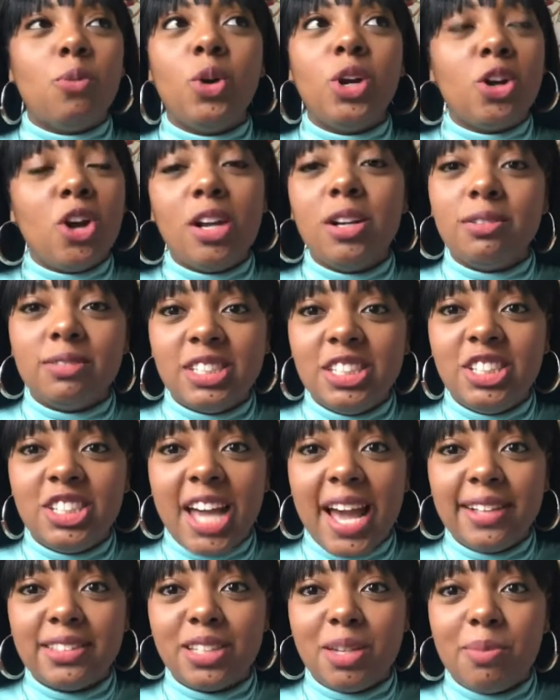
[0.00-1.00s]
we're going to
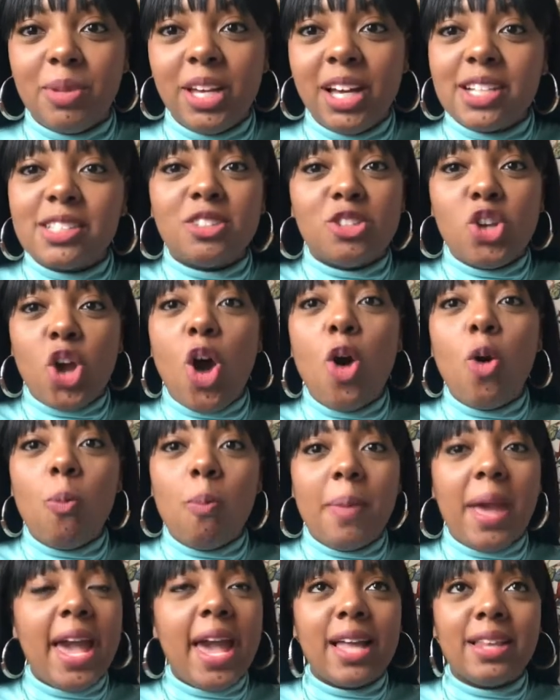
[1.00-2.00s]
reject it because no
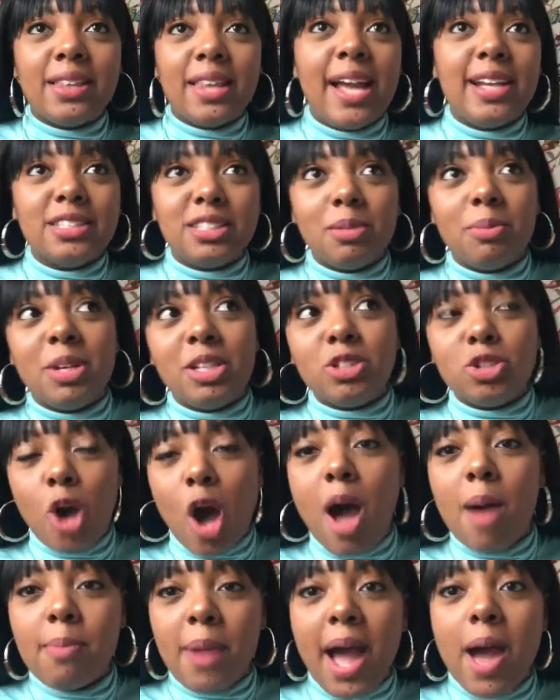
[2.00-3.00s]
man likes to be
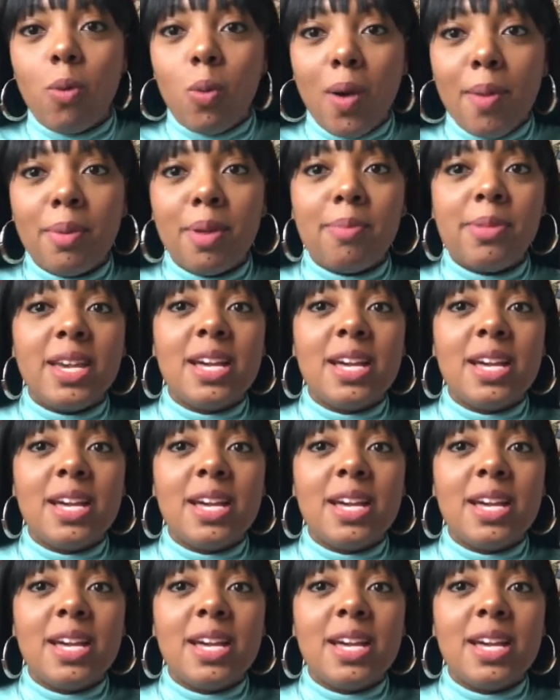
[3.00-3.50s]
taught by women,